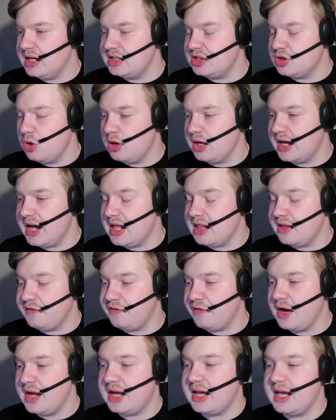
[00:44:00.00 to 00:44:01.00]
going to get the
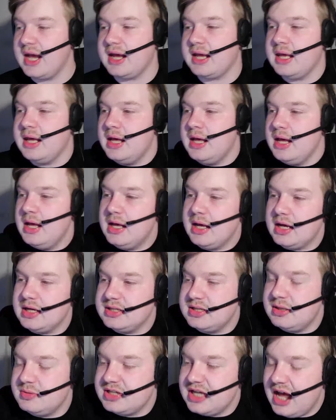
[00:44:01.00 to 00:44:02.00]
free kick because
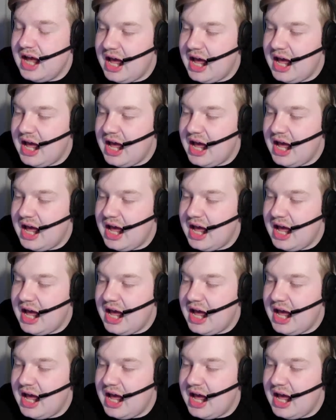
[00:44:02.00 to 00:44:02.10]
he was